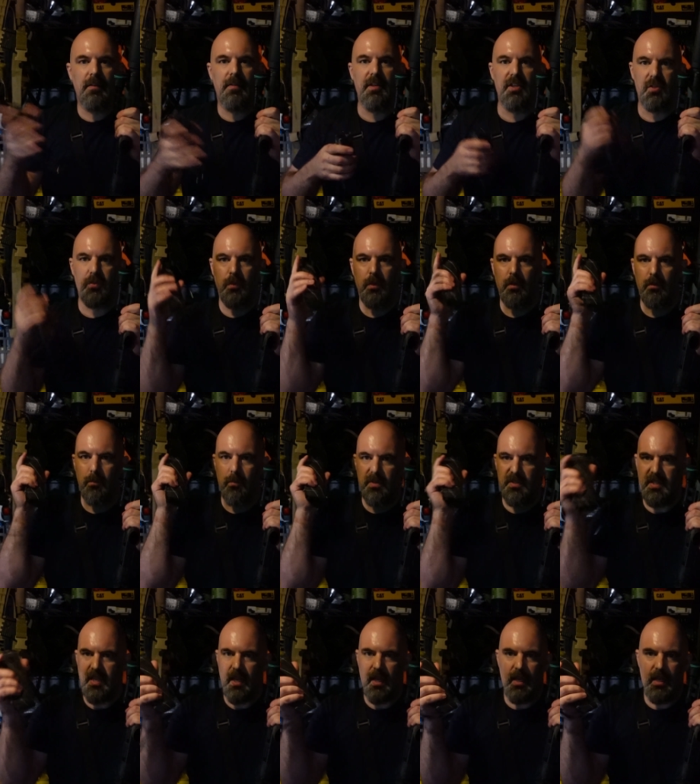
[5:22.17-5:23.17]
This will
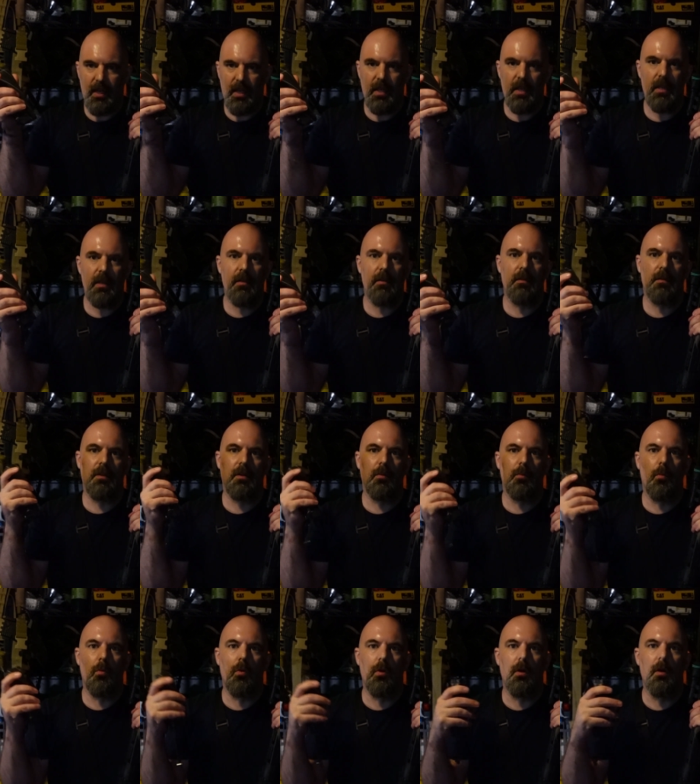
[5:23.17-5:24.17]
retain heat a little
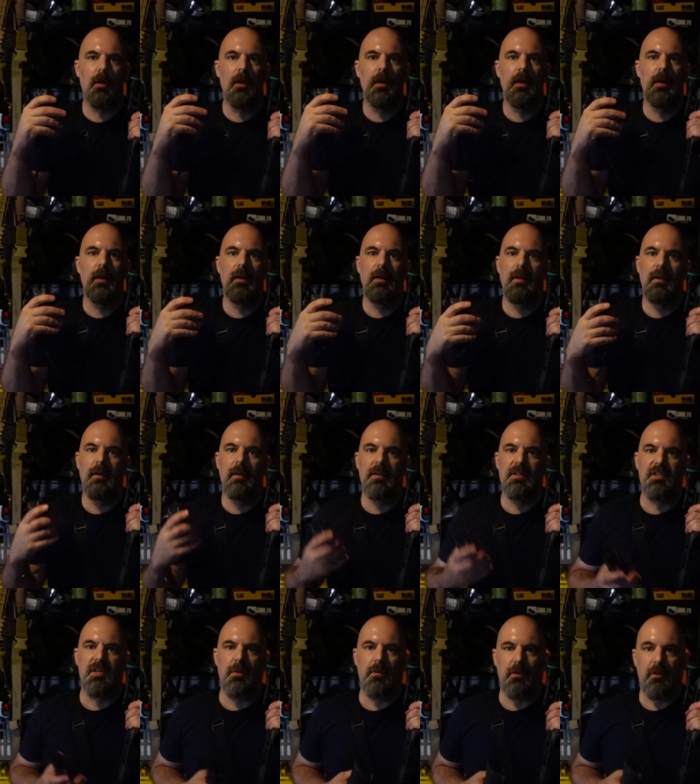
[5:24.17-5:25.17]
more,
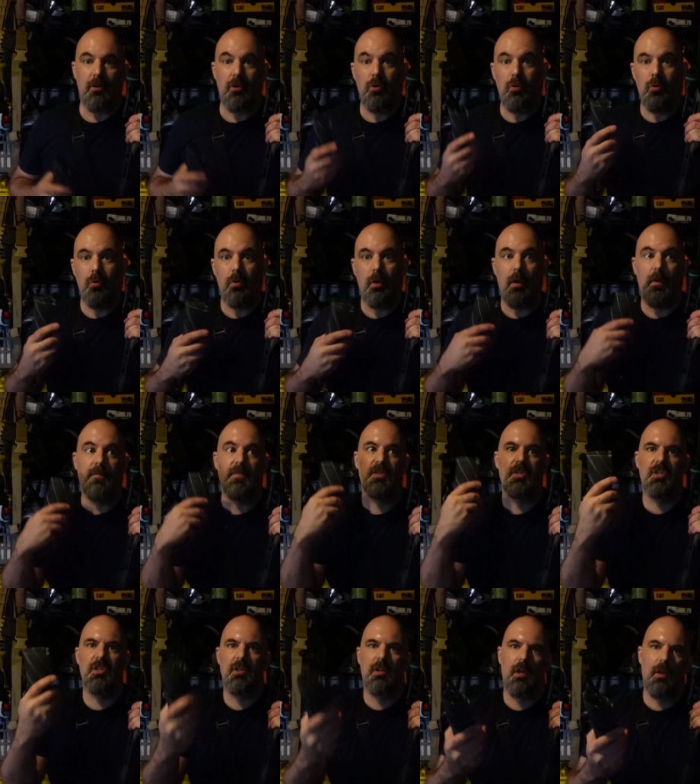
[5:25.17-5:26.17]
so it'll cool off
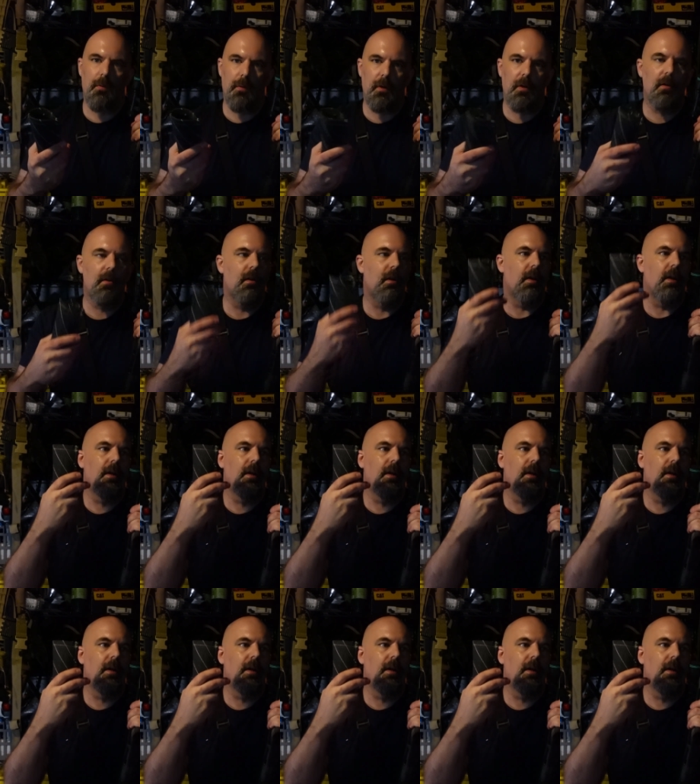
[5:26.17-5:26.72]
slower.